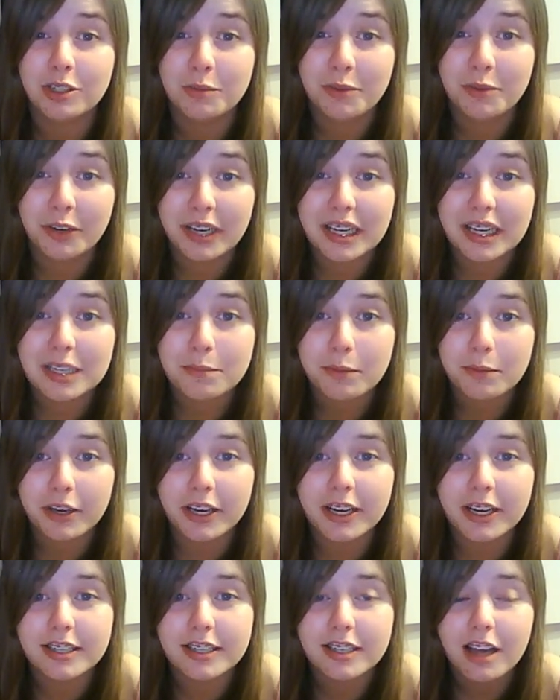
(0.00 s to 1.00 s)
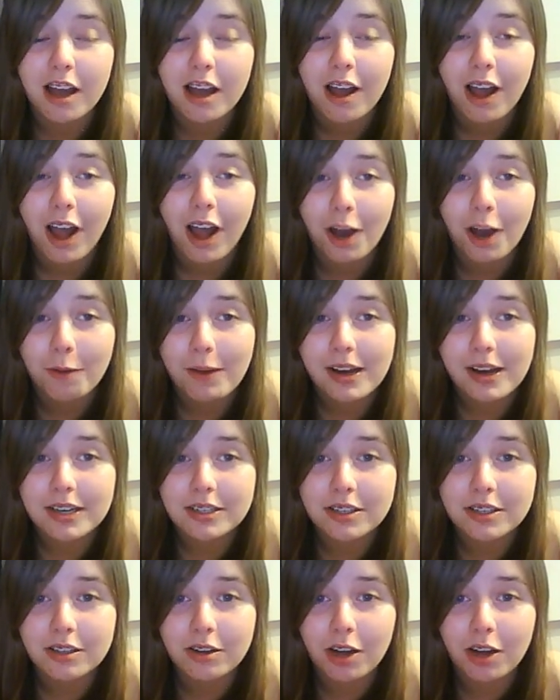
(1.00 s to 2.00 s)
to be honest, because I went
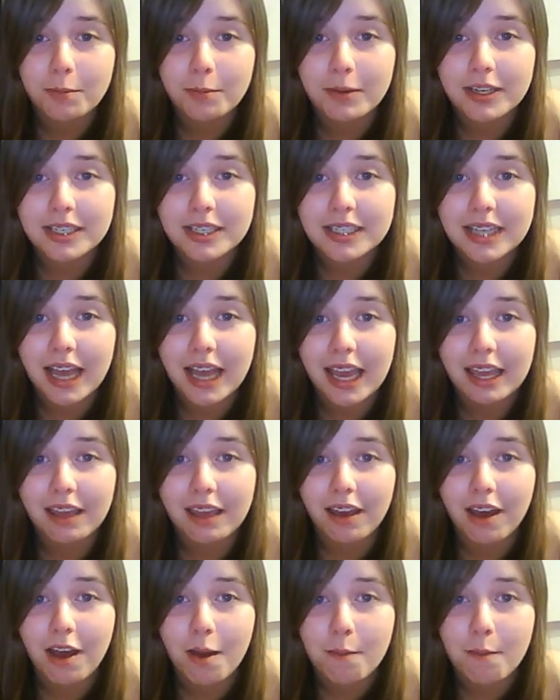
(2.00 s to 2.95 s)
to the library to take